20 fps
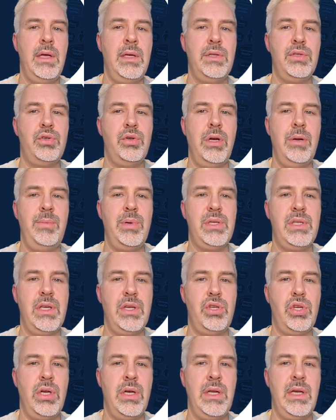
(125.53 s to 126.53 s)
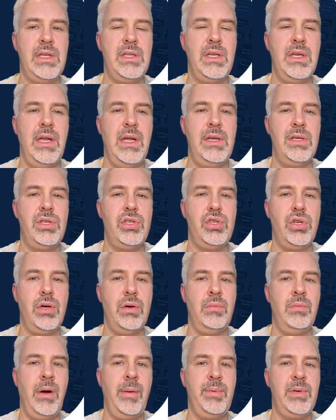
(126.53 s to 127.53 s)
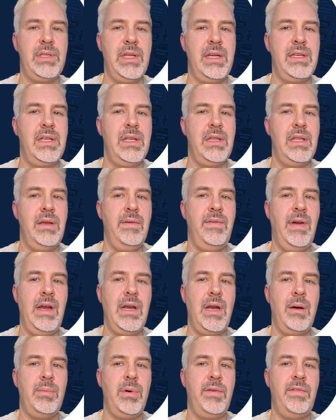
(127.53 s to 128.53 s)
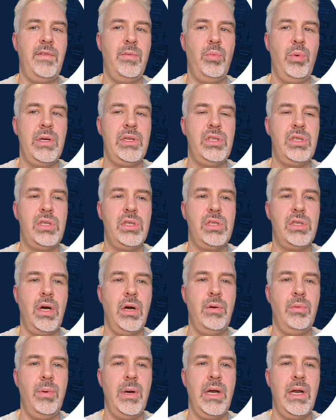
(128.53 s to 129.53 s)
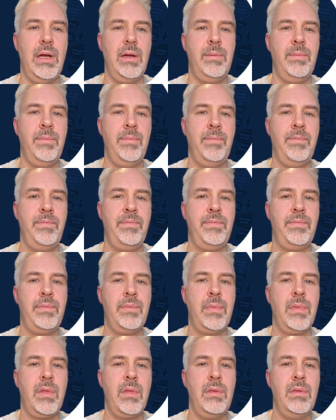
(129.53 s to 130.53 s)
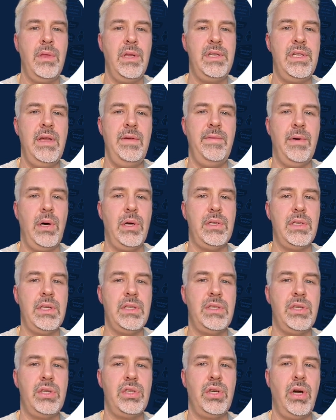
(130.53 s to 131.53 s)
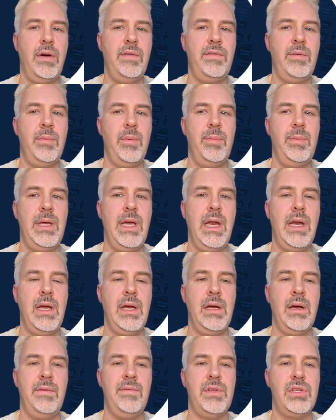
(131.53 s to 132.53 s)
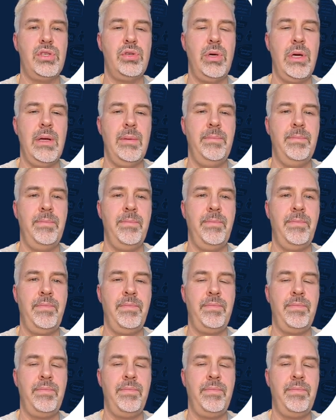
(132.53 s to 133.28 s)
Stream position is an integer representing the event number from which to start reading. The default is to start from the beginning of the stream.